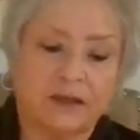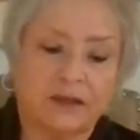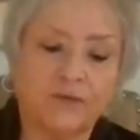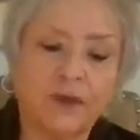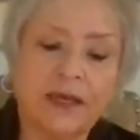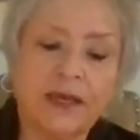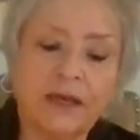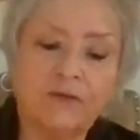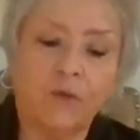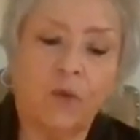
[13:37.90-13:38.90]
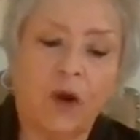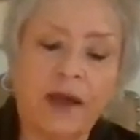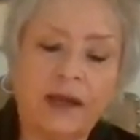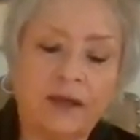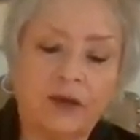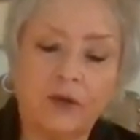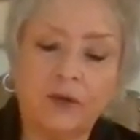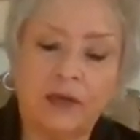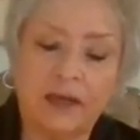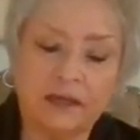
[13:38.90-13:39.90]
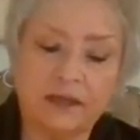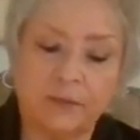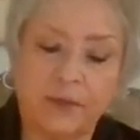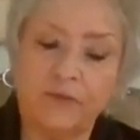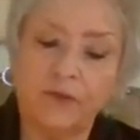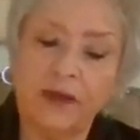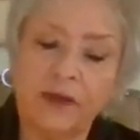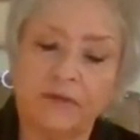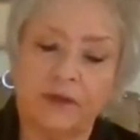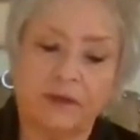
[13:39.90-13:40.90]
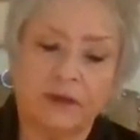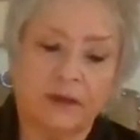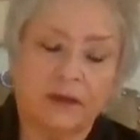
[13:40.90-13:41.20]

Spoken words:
to forgive what and who needs to be forgiven.